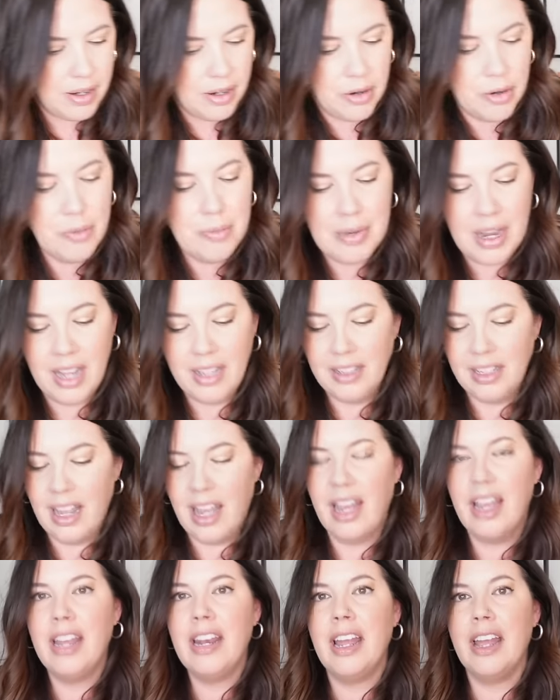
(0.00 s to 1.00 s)
Oh, I
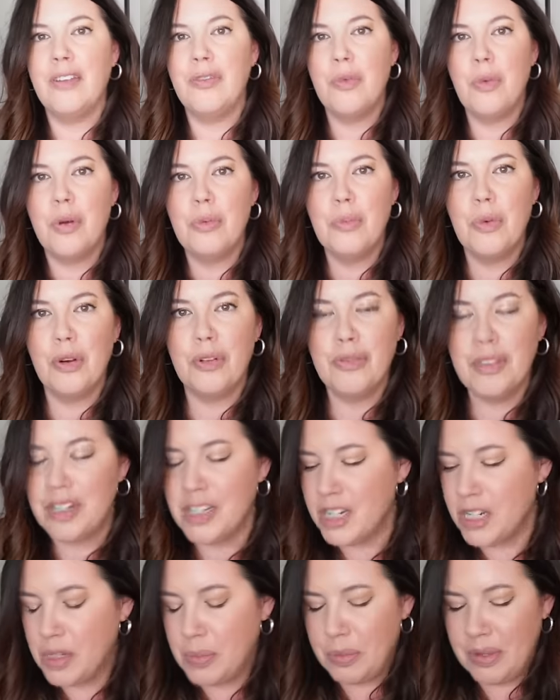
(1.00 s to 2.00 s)
lied. I have one more
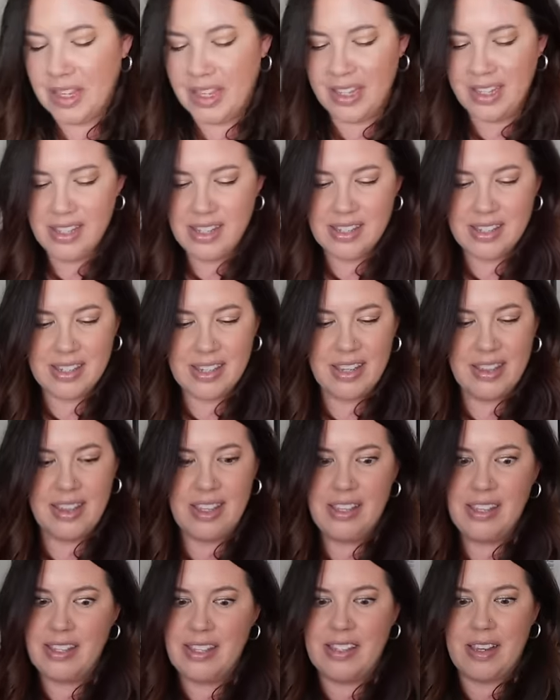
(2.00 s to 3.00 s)
vintage piece.
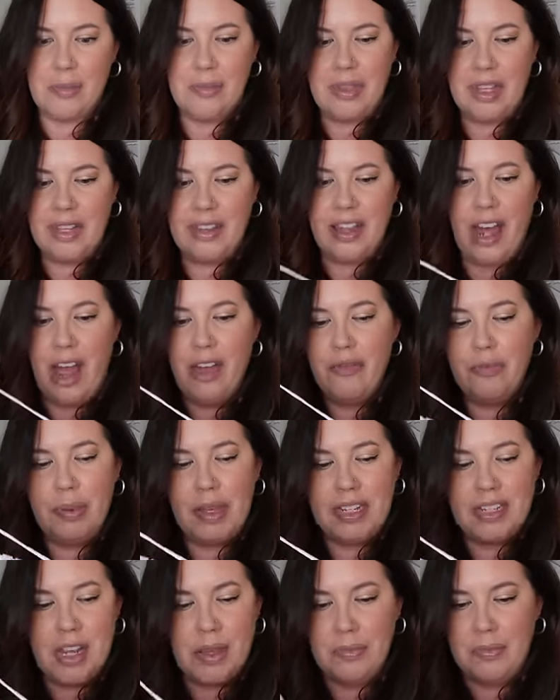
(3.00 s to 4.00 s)
This is something that I've
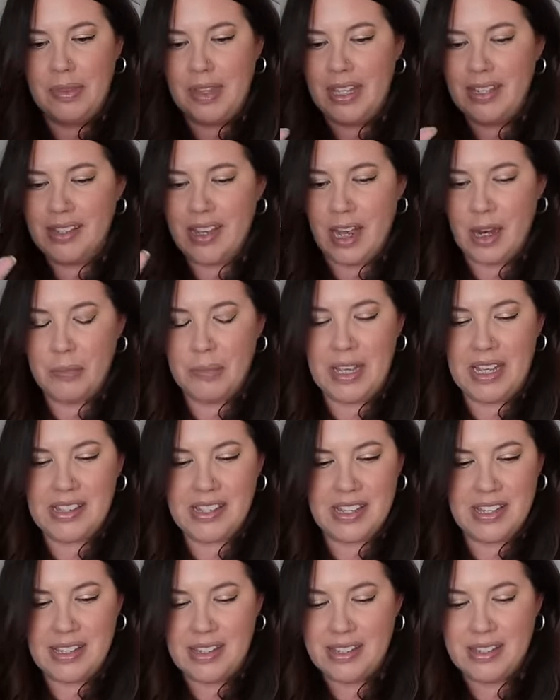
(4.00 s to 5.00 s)
picked up these kind of
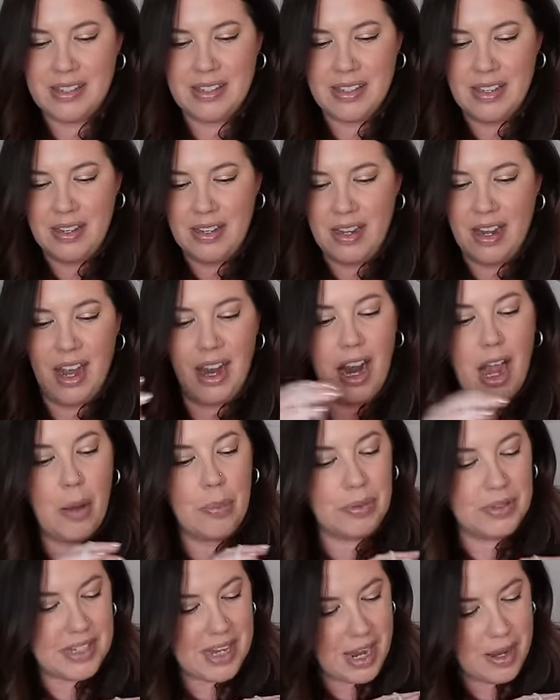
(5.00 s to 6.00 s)
pieces a
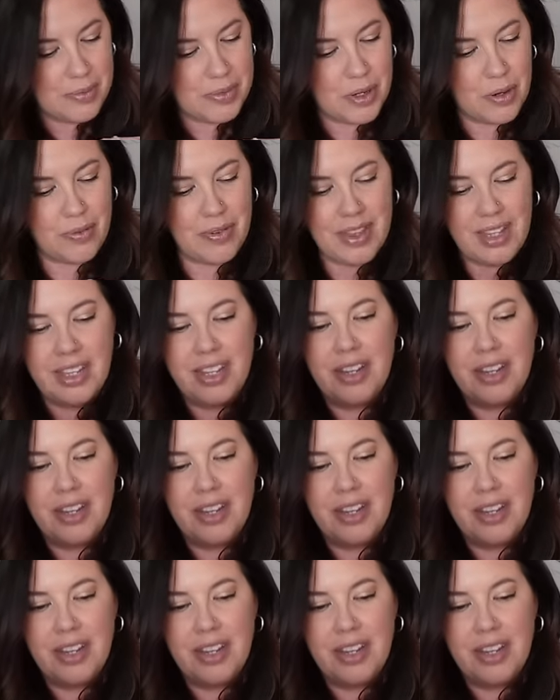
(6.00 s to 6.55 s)
couple times over the